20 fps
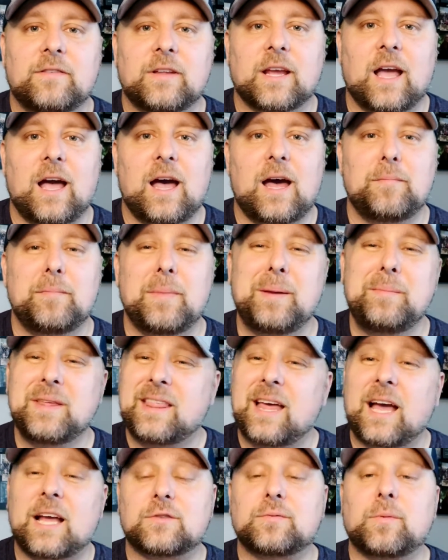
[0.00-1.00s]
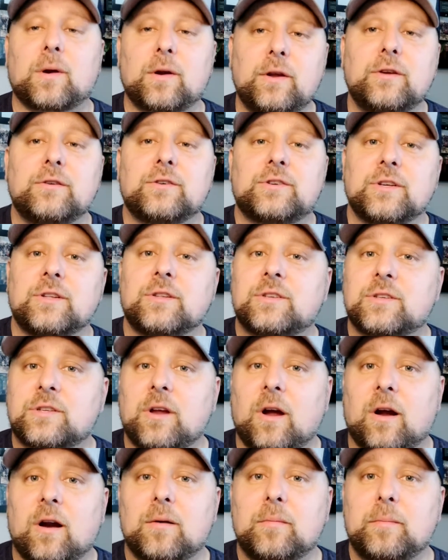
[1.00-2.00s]
to God, maybe that's where you should
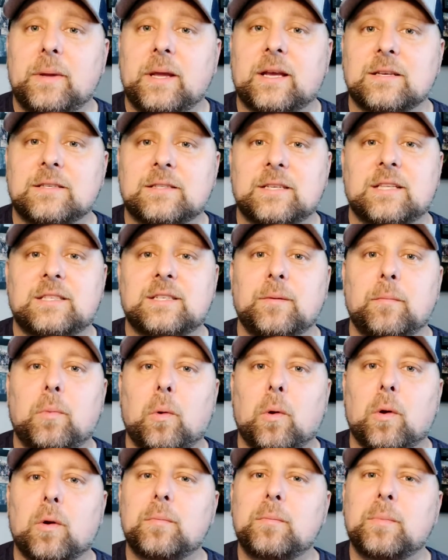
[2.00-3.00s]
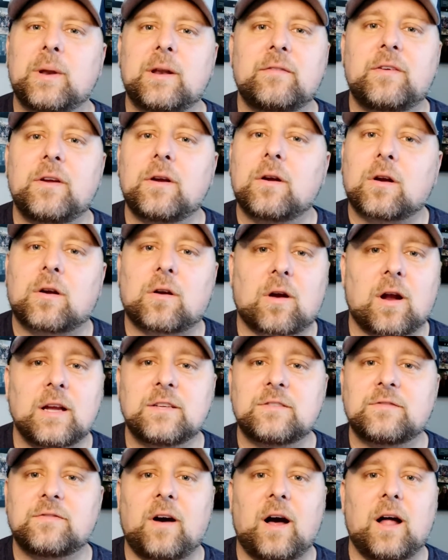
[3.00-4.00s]
start, because that's important. But if you're a
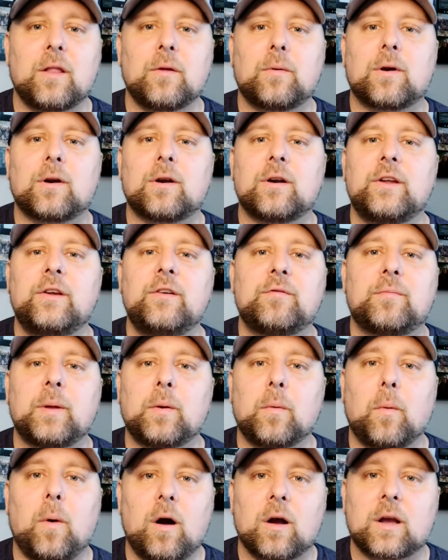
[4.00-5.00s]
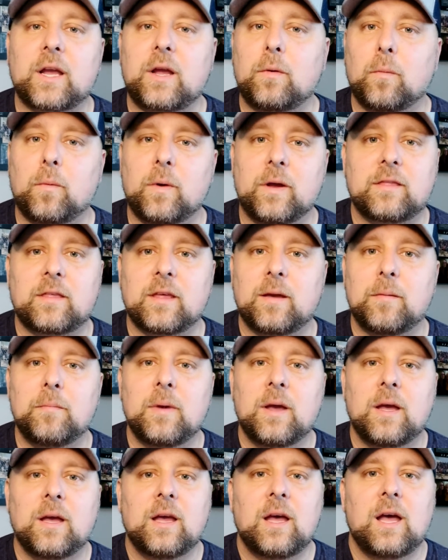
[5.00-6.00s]
Christ follower and you've been walking with
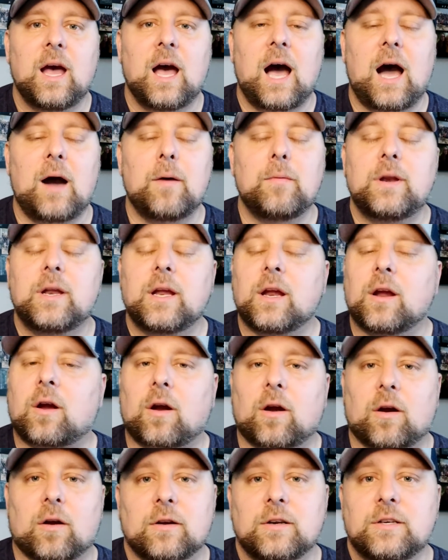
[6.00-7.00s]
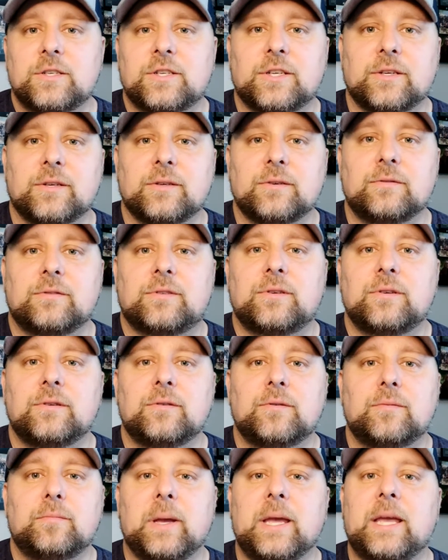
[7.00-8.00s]
him, I would encourage you
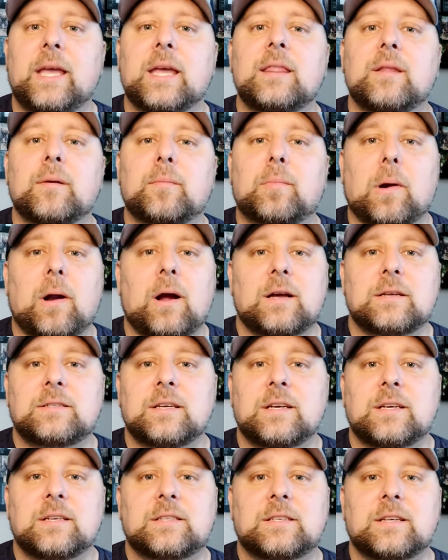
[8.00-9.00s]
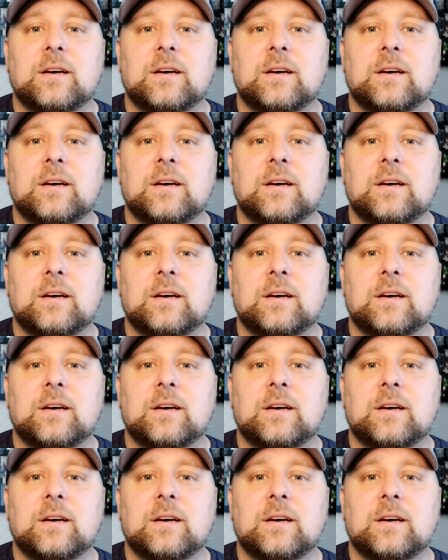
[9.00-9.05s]
to begin the process